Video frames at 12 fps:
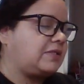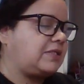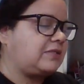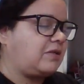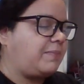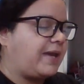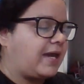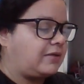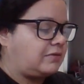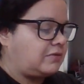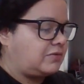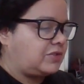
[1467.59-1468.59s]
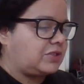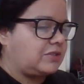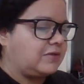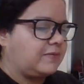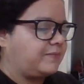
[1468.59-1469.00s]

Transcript: These are patterns.